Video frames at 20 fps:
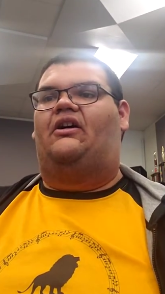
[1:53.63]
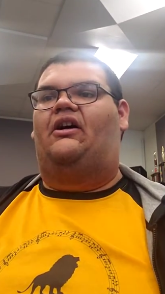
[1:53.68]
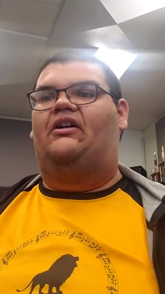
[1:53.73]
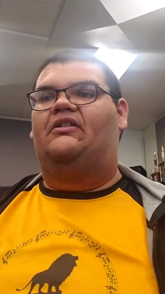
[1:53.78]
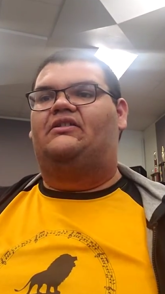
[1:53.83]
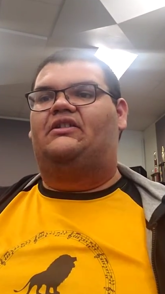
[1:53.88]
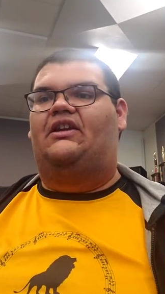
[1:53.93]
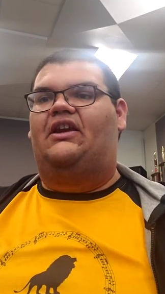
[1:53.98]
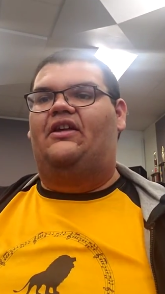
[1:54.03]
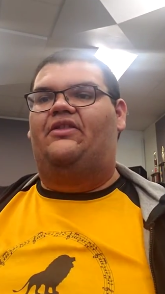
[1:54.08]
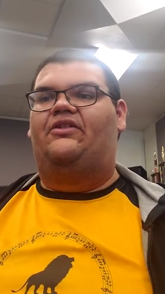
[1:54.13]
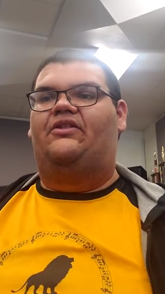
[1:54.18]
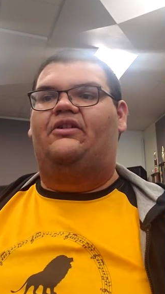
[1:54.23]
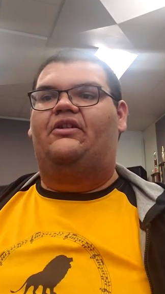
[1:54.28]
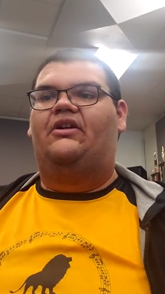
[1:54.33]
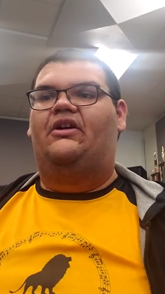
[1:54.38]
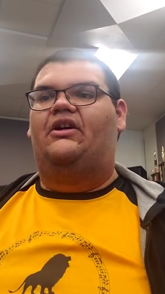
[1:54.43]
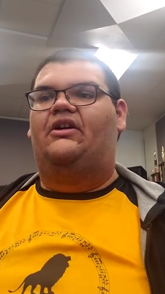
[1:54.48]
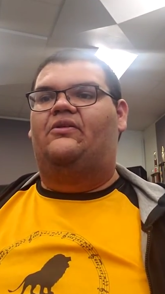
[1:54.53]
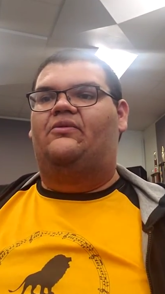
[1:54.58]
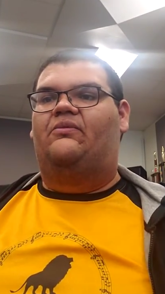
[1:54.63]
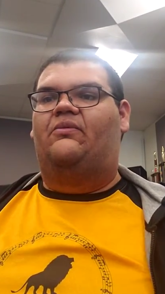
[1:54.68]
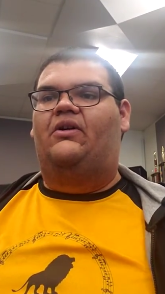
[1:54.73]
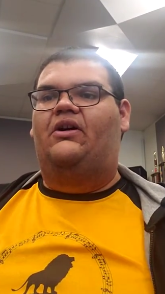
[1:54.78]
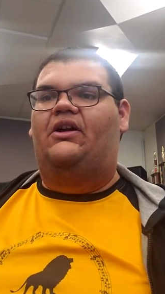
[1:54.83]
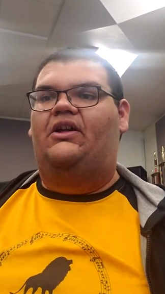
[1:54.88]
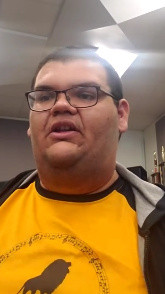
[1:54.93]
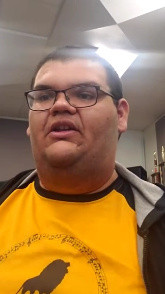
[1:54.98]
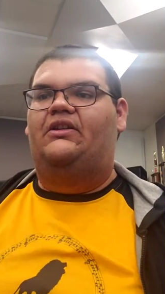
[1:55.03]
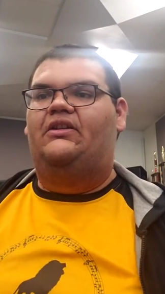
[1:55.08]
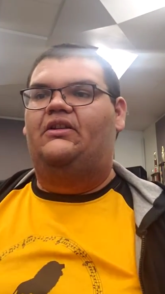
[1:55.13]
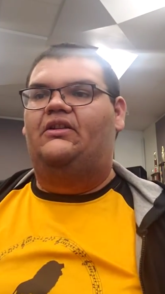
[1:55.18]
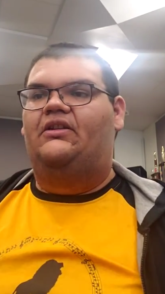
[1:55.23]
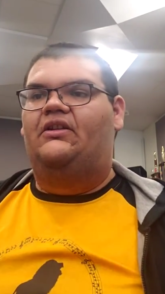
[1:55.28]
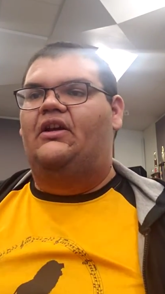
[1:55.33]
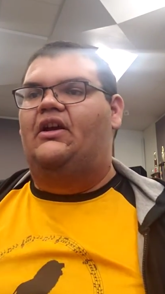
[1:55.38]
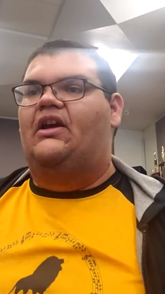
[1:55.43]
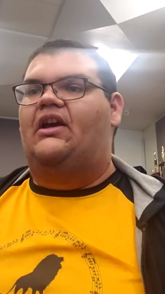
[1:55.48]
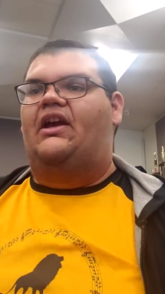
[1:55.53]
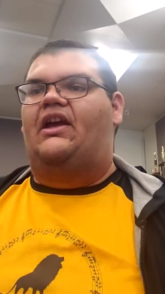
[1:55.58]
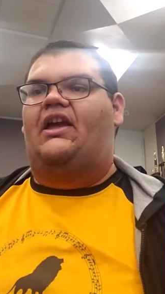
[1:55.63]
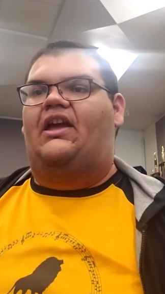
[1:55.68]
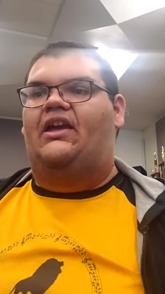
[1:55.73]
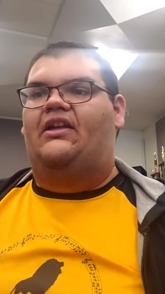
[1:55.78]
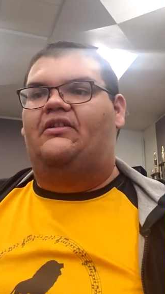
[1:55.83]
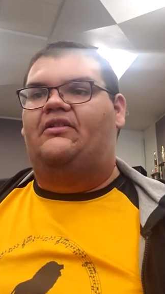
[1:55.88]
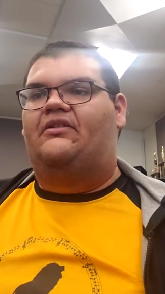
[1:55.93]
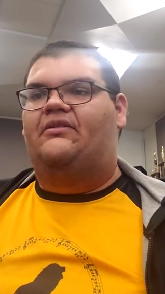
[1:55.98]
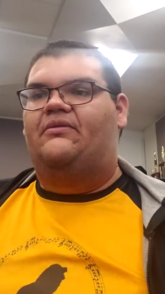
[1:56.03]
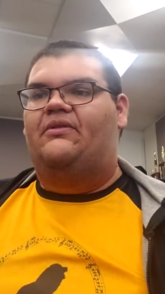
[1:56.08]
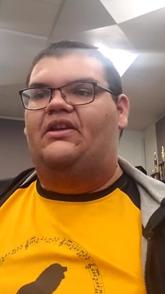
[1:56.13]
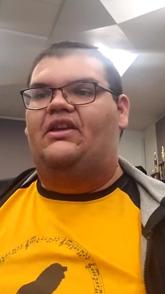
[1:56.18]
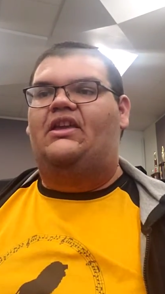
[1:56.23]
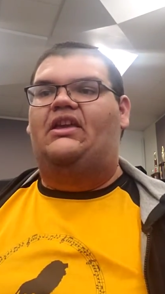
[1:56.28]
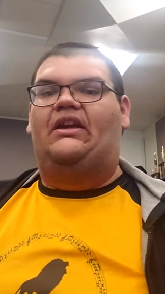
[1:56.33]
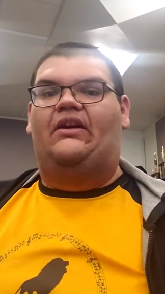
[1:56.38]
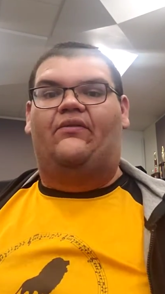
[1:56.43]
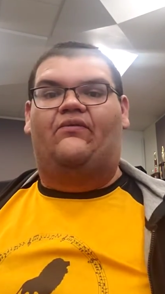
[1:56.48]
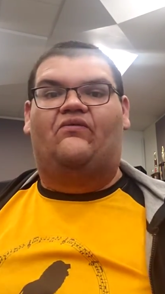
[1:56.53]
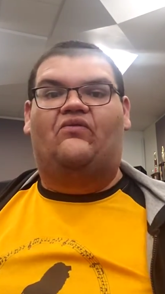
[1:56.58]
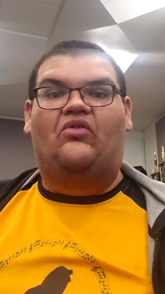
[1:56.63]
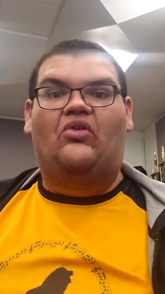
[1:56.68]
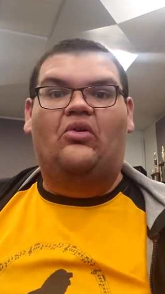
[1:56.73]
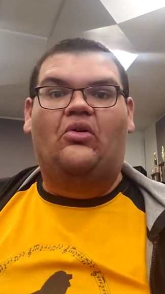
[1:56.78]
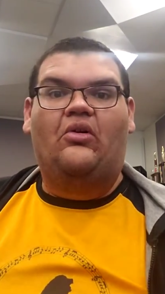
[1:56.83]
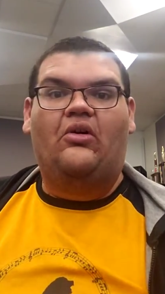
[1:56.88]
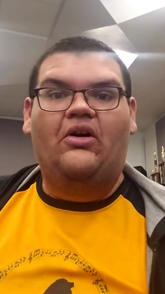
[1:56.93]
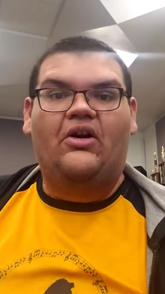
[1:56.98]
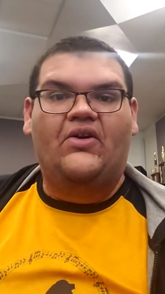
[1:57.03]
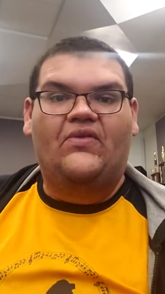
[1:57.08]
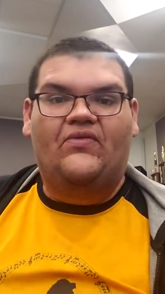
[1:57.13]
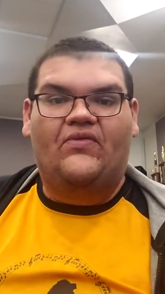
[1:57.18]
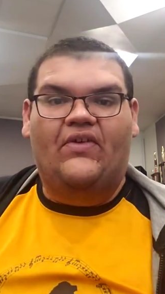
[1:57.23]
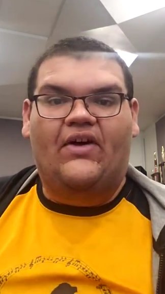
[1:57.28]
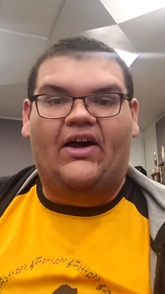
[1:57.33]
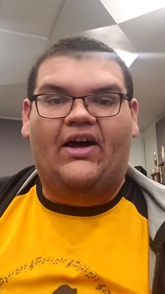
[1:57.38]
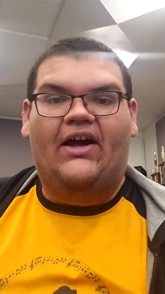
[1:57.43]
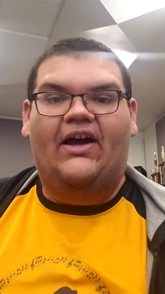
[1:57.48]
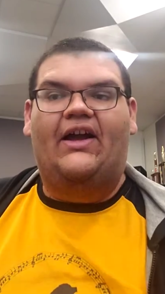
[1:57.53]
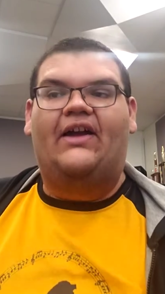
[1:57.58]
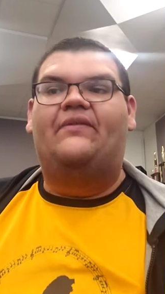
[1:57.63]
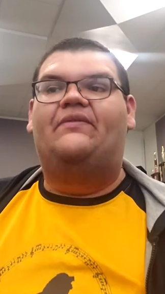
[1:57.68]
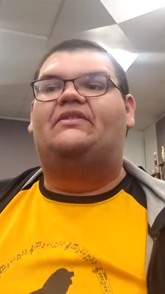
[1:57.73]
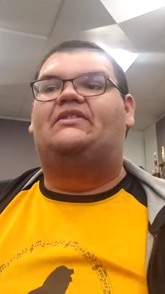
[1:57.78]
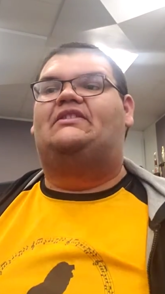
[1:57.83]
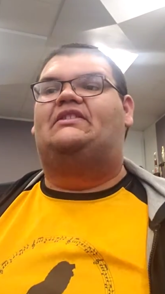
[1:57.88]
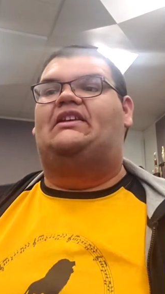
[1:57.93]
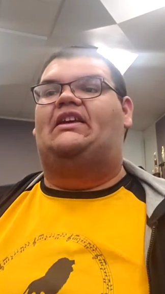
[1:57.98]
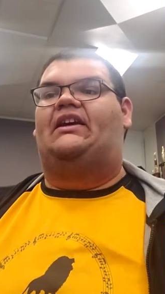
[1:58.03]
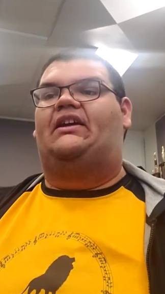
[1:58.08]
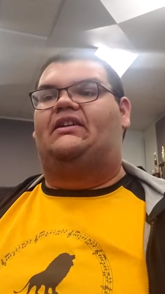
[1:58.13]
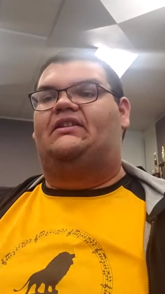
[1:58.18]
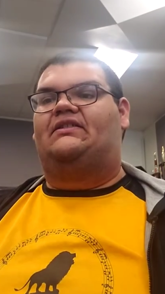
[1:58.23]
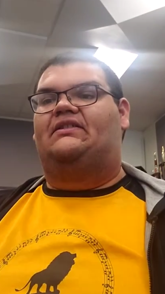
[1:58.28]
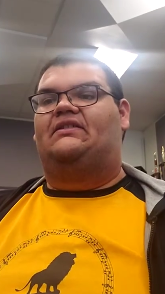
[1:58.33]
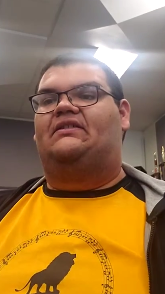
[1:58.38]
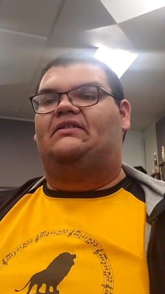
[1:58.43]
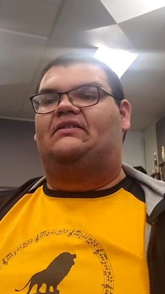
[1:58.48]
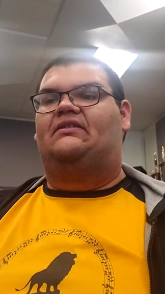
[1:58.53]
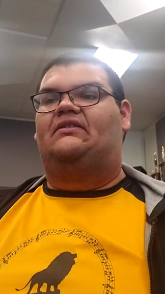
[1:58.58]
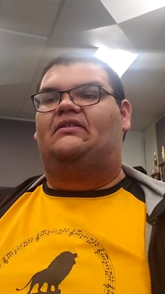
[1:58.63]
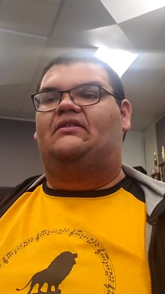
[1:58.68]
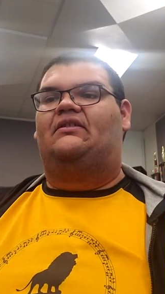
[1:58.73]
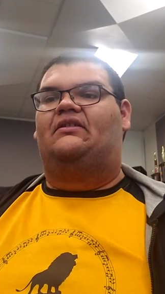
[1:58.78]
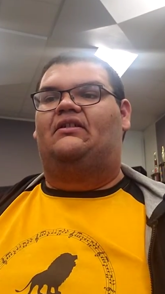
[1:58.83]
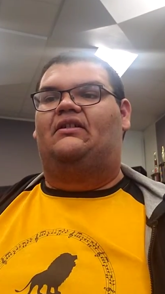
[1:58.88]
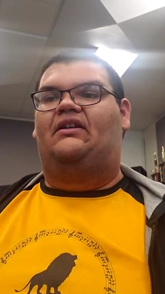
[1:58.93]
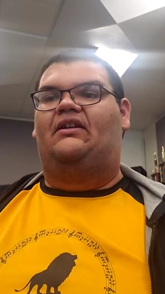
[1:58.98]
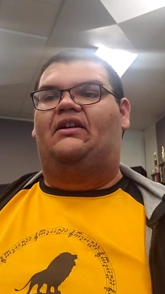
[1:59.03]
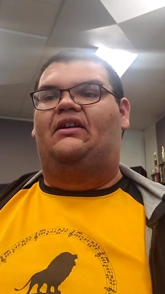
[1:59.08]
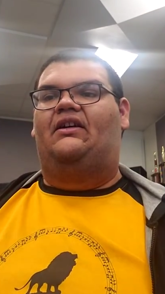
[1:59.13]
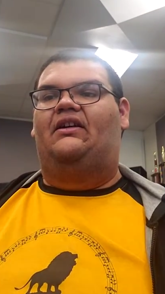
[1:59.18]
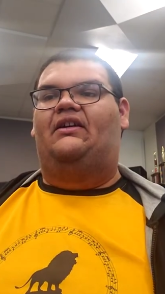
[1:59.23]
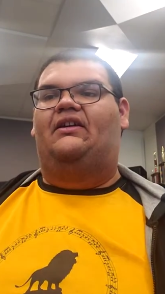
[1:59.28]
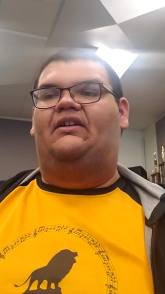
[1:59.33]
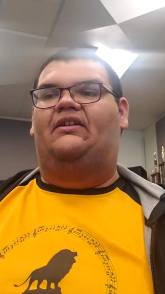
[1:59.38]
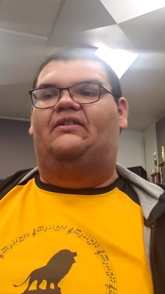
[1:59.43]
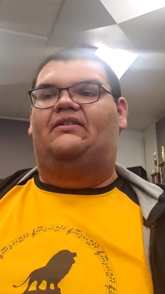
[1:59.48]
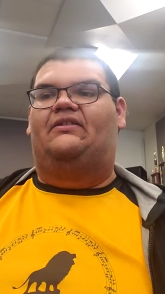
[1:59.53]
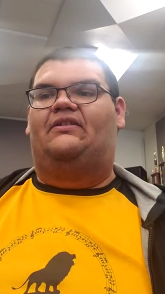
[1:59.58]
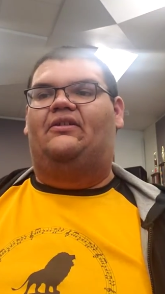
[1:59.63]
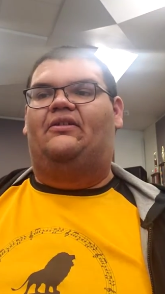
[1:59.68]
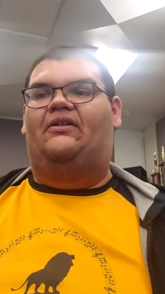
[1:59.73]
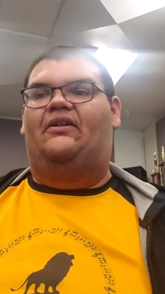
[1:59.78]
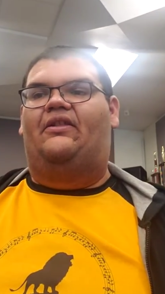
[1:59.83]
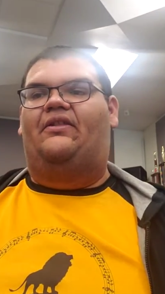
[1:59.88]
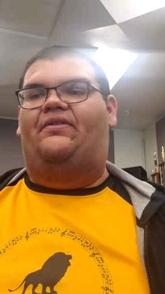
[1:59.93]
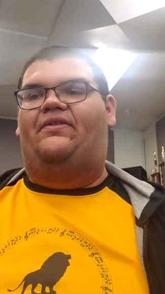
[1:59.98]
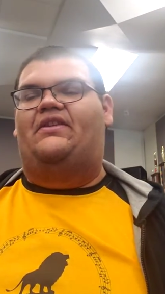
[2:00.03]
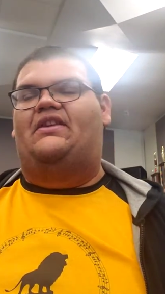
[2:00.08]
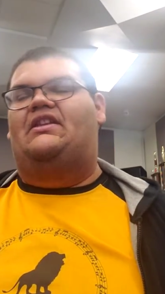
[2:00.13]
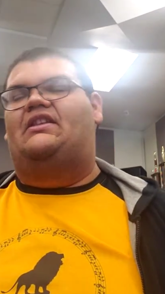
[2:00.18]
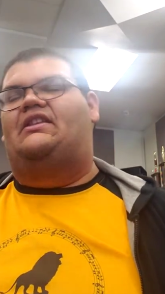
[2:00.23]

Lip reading: All together, 1 and 3, 4, 5, 6. So the